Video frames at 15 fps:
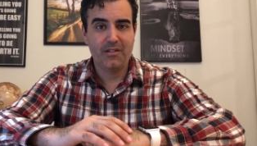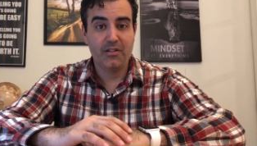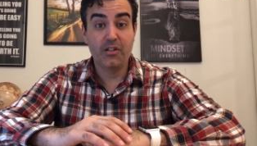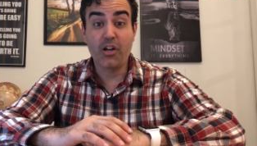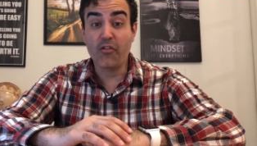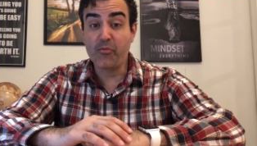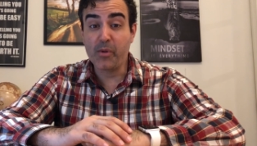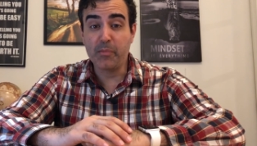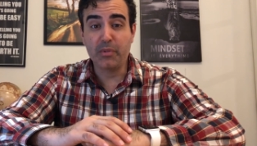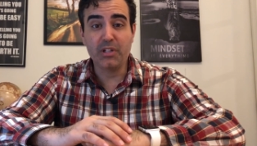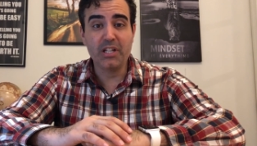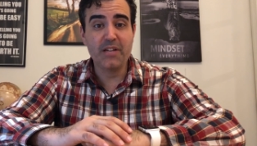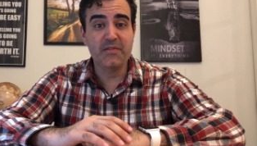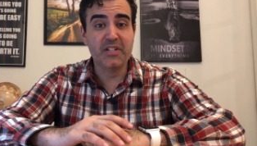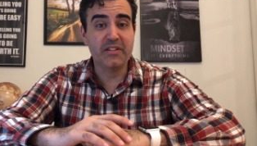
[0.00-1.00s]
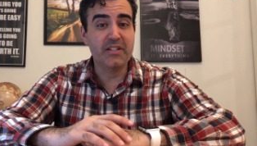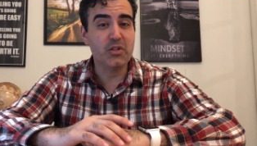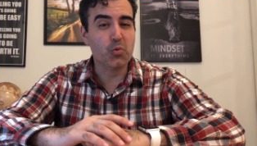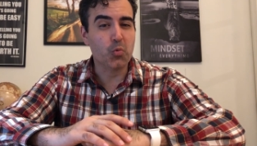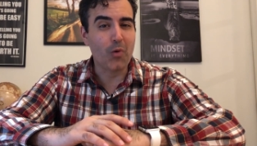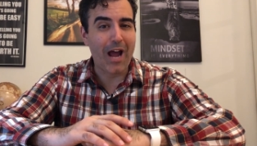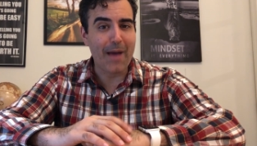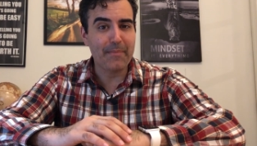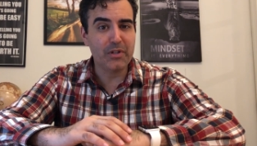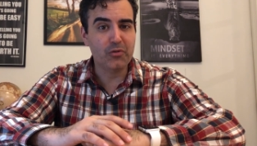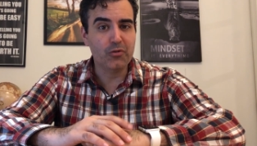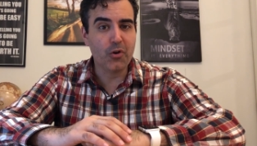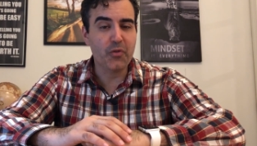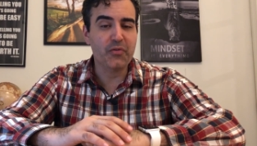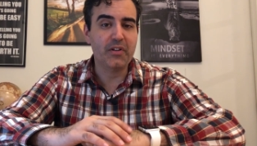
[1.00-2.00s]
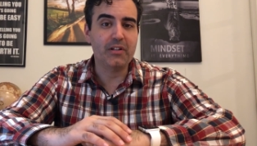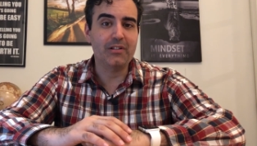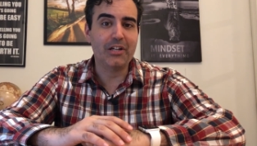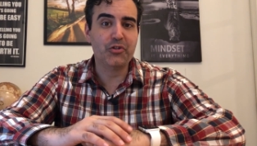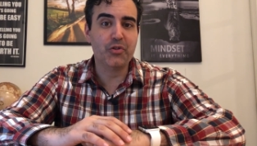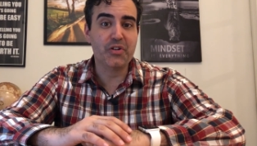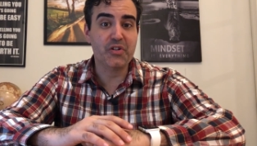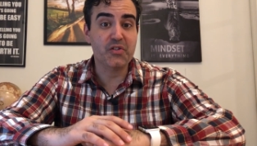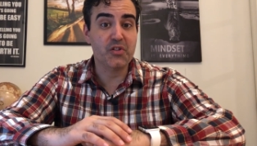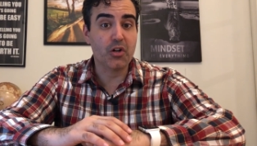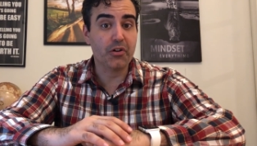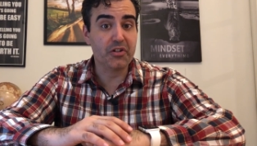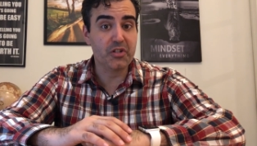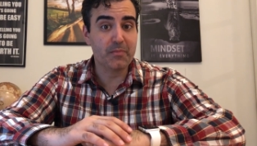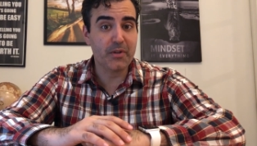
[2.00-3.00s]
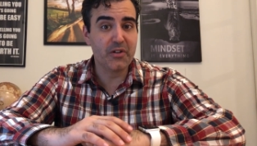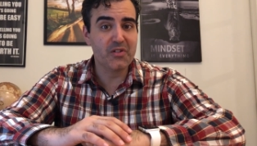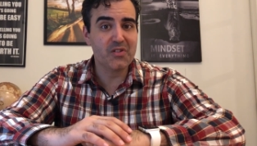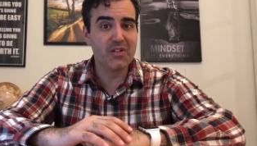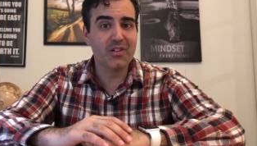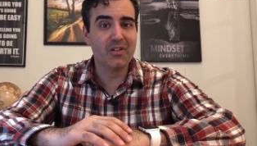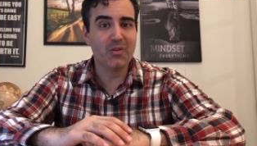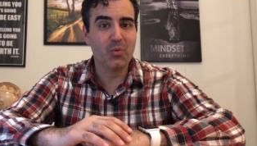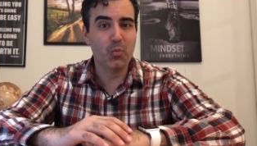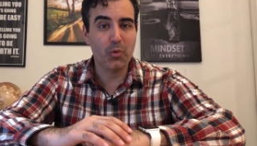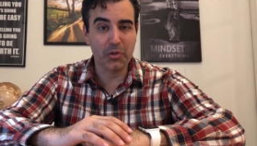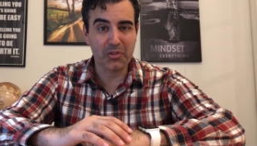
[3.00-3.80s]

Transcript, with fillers: The government believes that this rapid growth that electricians are experiencing will